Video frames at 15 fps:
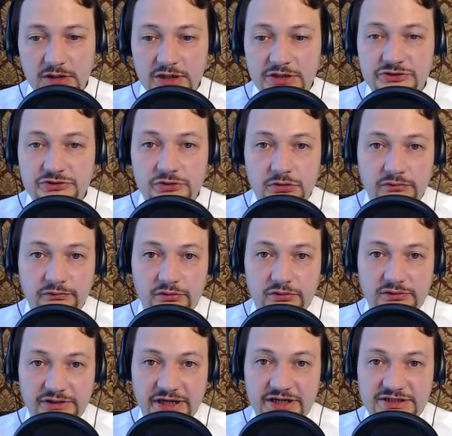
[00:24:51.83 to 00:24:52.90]

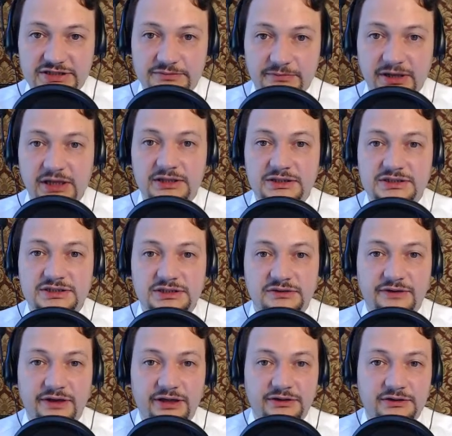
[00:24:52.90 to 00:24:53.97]
Serverless means
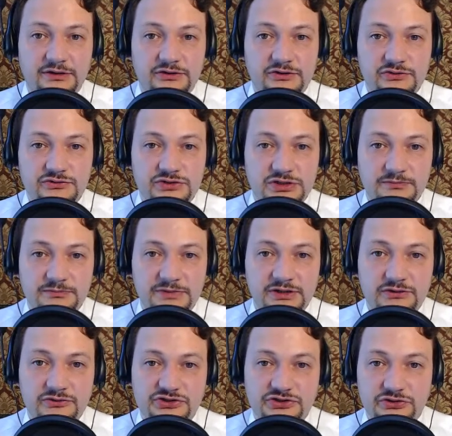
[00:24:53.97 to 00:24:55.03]
that you submit
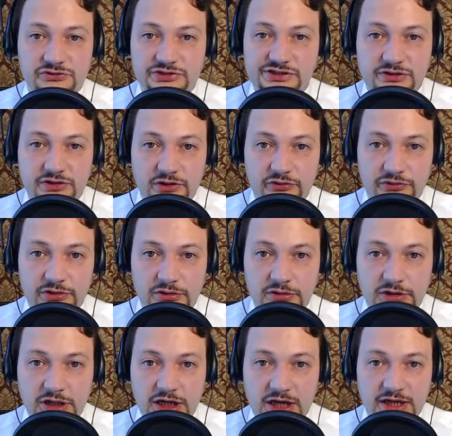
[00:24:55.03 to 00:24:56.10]
your source code
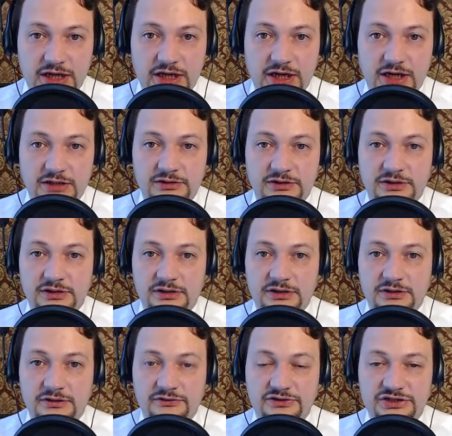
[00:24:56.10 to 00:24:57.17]
And
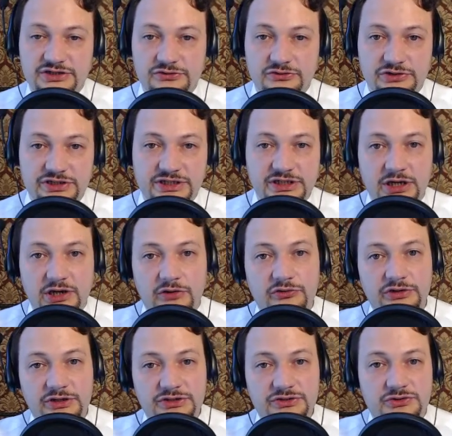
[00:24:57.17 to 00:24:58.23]
this source code
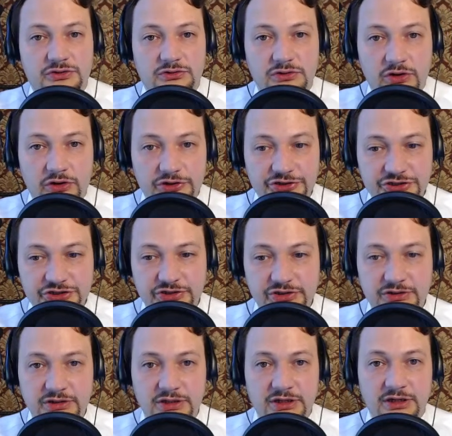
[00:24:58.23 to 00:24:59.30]
is launched.
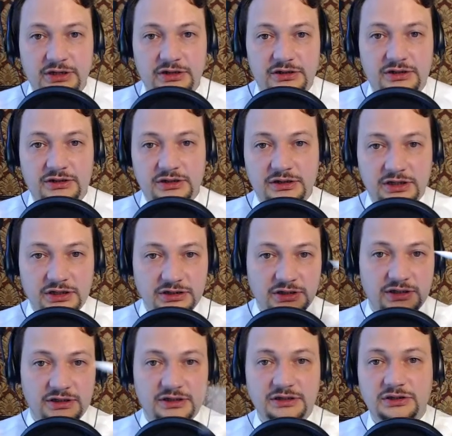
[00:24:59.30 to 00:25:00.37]

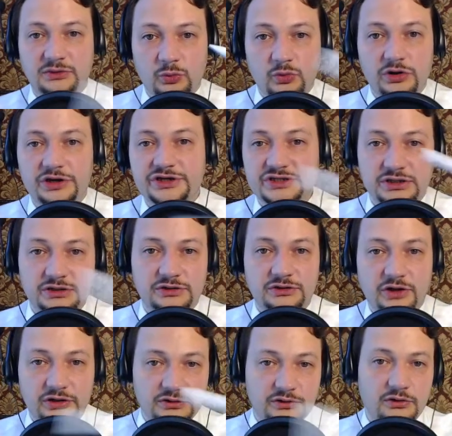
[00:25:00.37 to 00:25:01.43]
It works
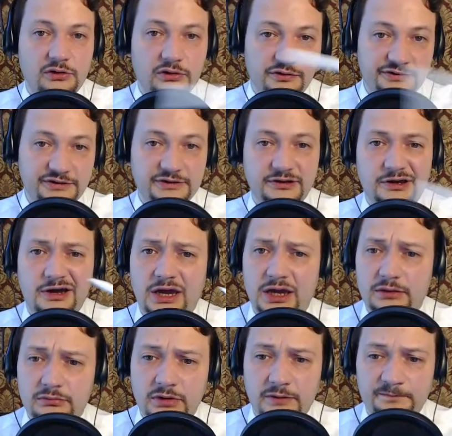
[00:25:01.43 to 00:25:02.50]
not all the
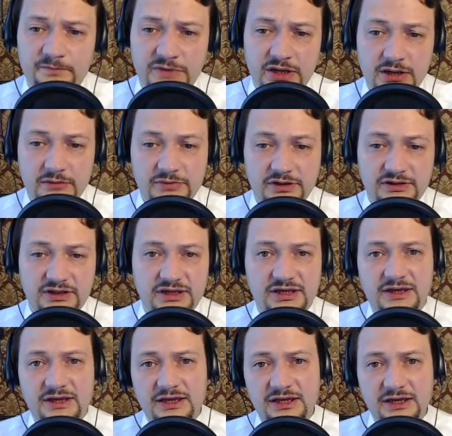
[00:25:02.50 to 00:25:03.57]
time, but
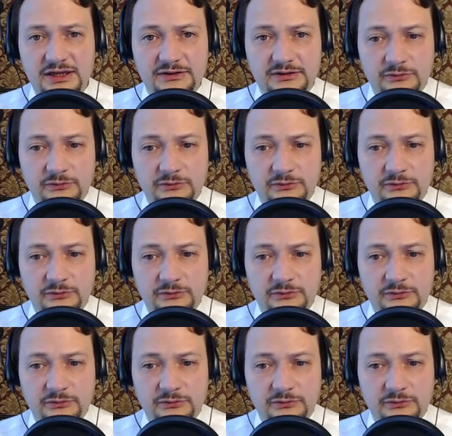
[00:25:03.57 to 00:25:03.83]
it